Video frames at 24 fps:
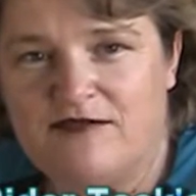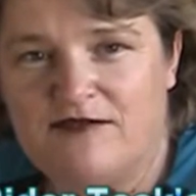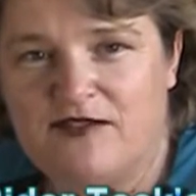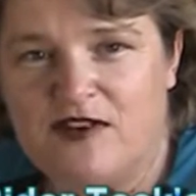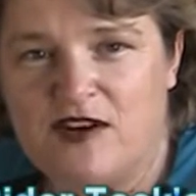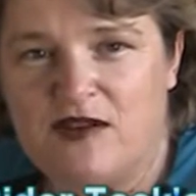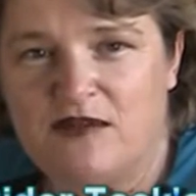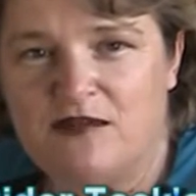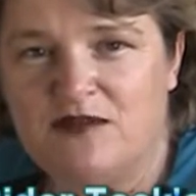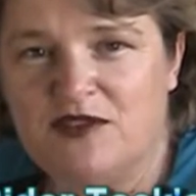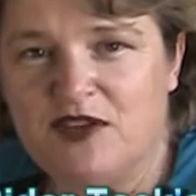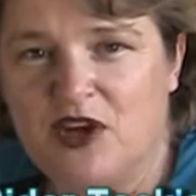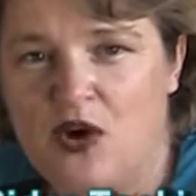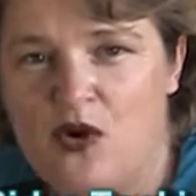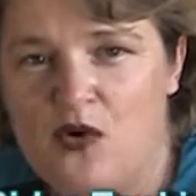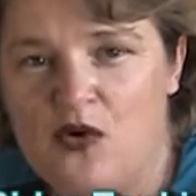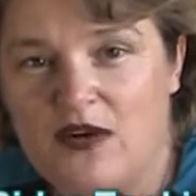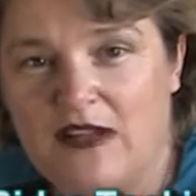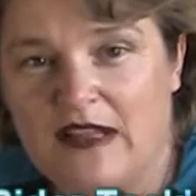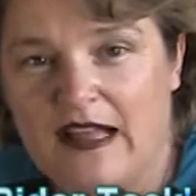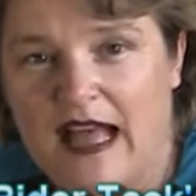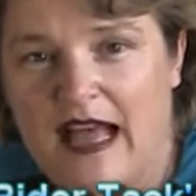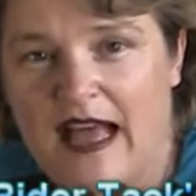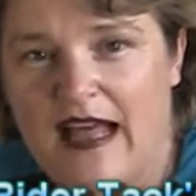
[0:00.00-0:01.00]
from
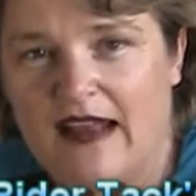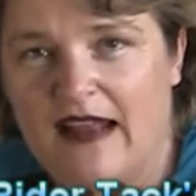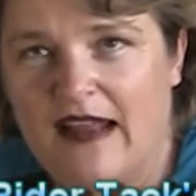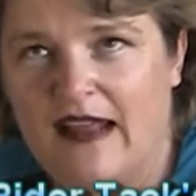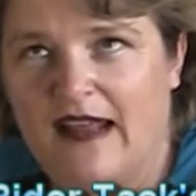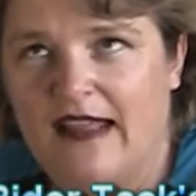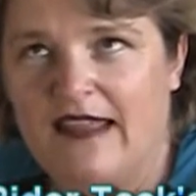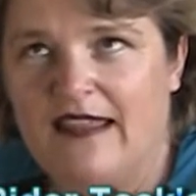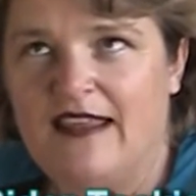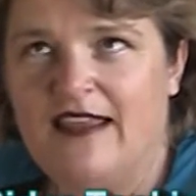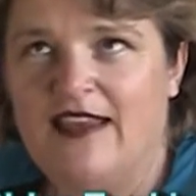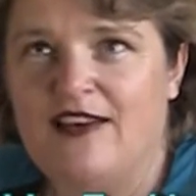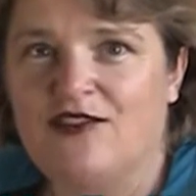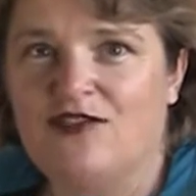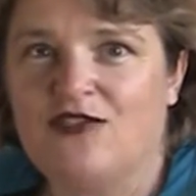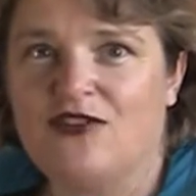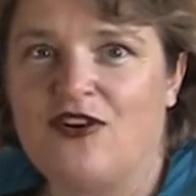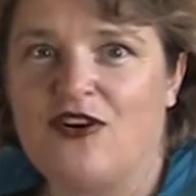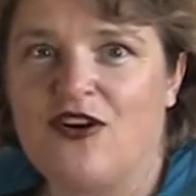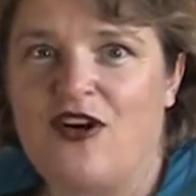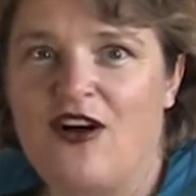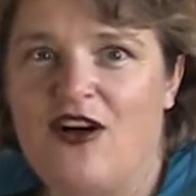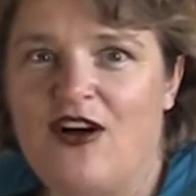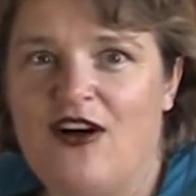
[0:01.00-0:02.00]
Toclat. These
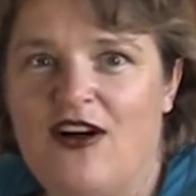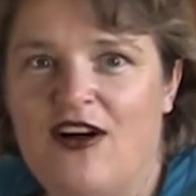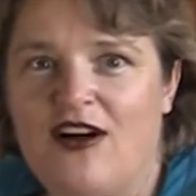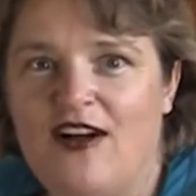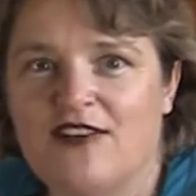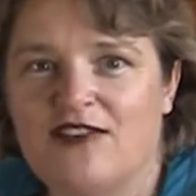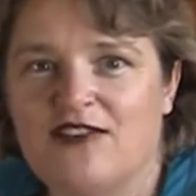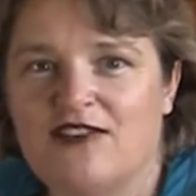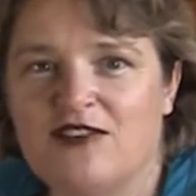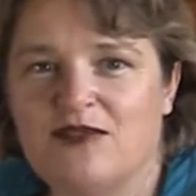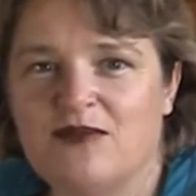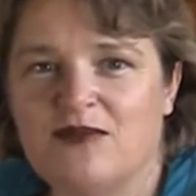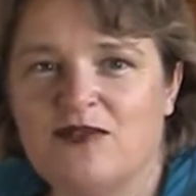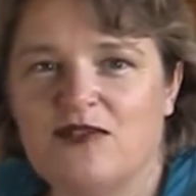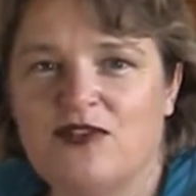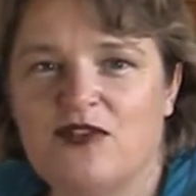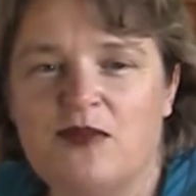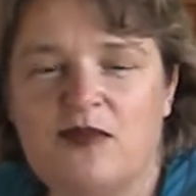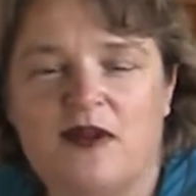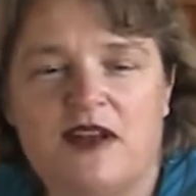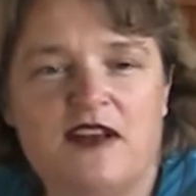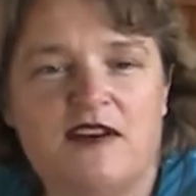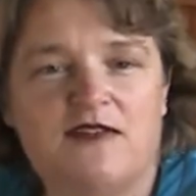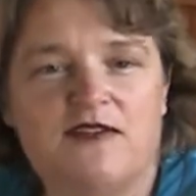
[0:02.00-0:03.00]
are awesome. So
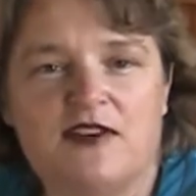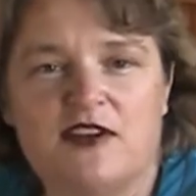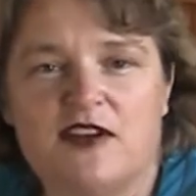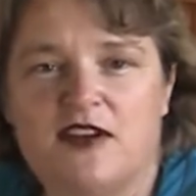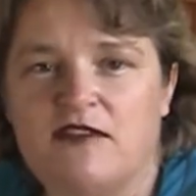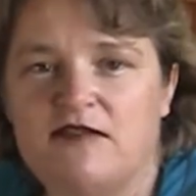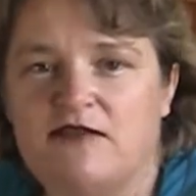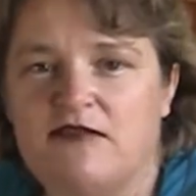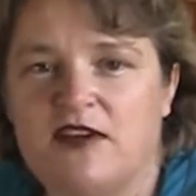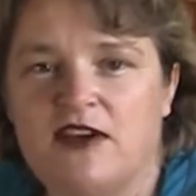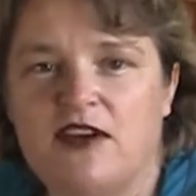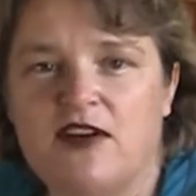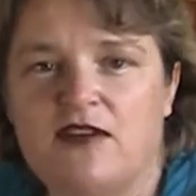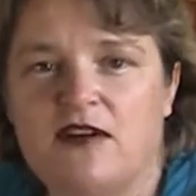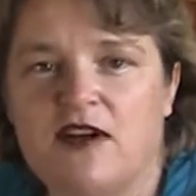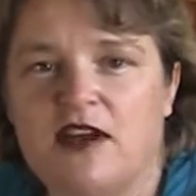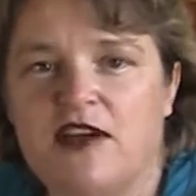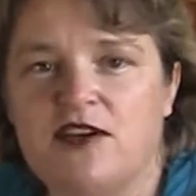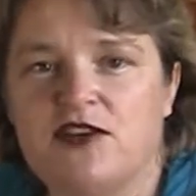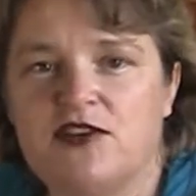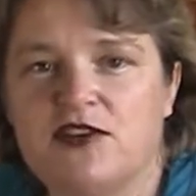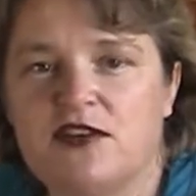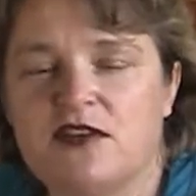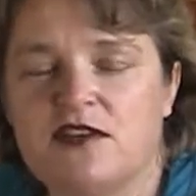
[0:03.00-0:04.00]
many different
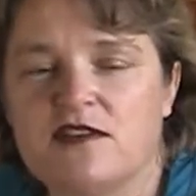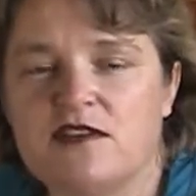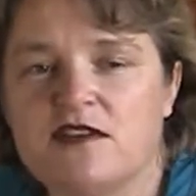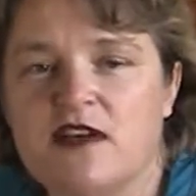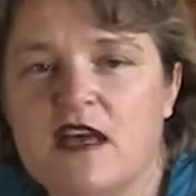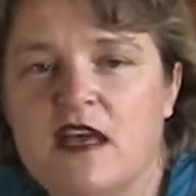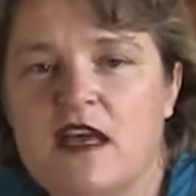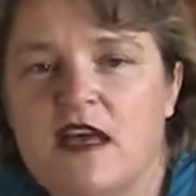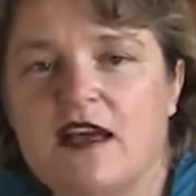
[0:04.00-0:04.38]
configurations.